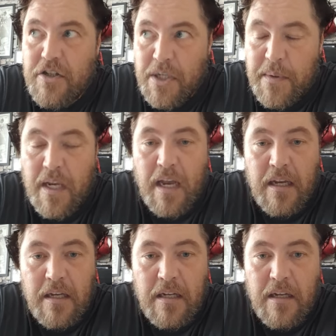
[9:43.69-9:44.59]

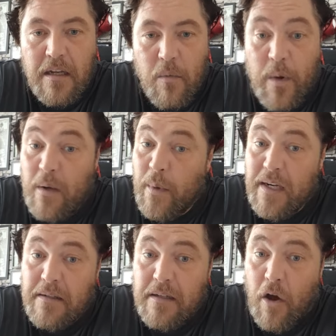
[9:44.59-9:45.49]
Junior Witter
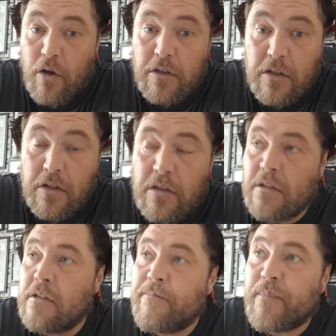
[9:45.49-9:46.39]
win also.